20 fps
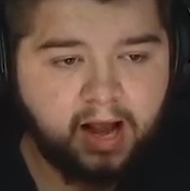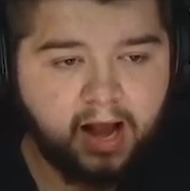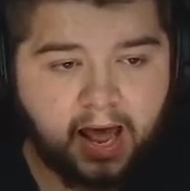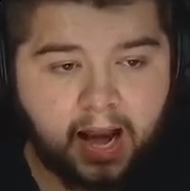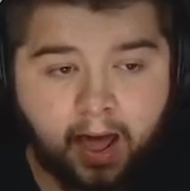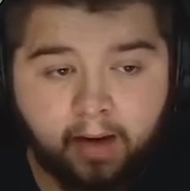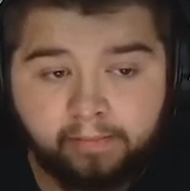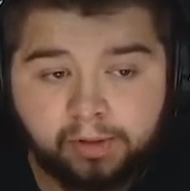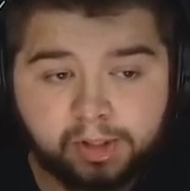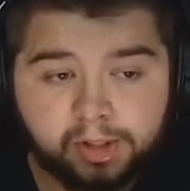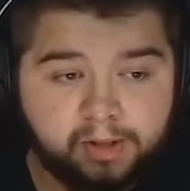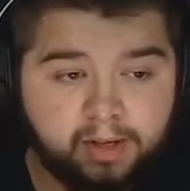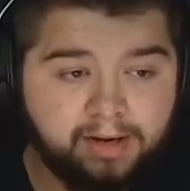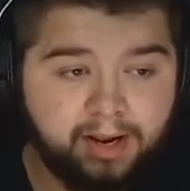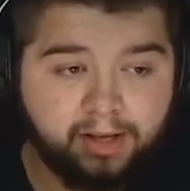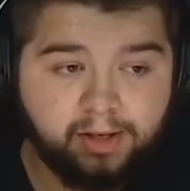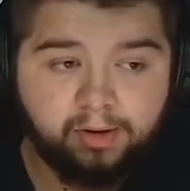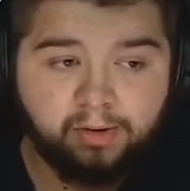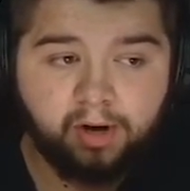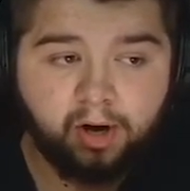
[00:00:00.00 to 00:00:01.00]
And I'm just going to
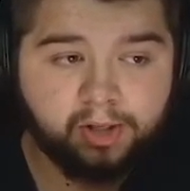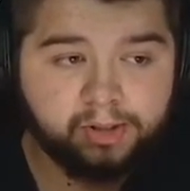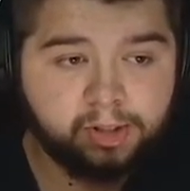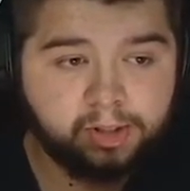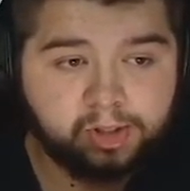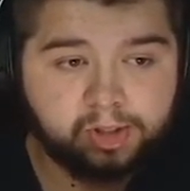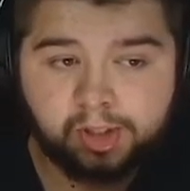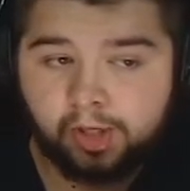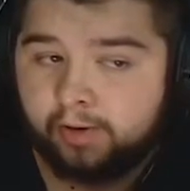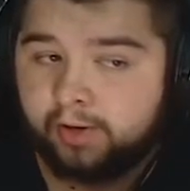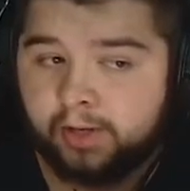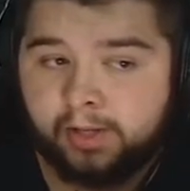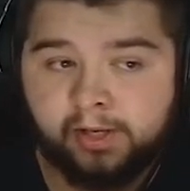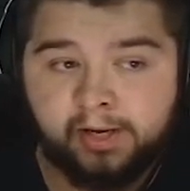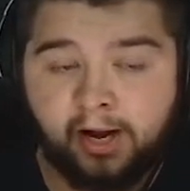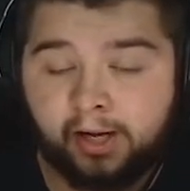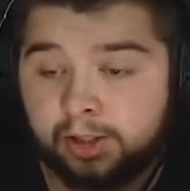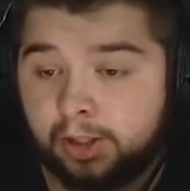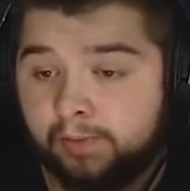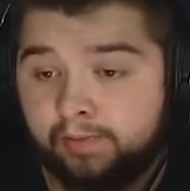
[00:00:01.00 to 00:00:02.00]
let you guys just soak in the
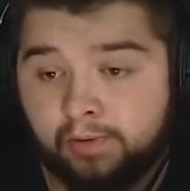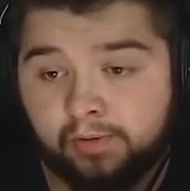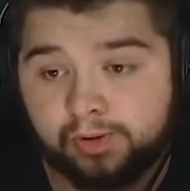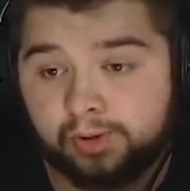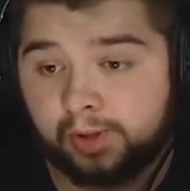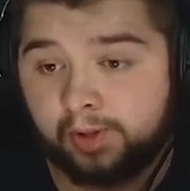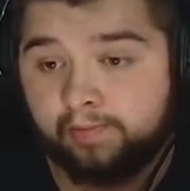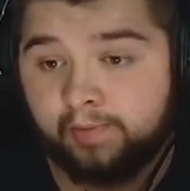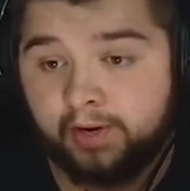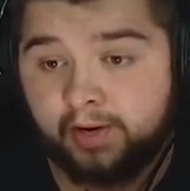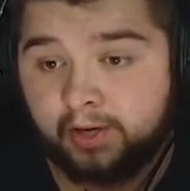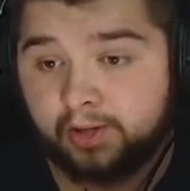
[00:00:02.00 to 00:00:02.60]
attributes for a minute.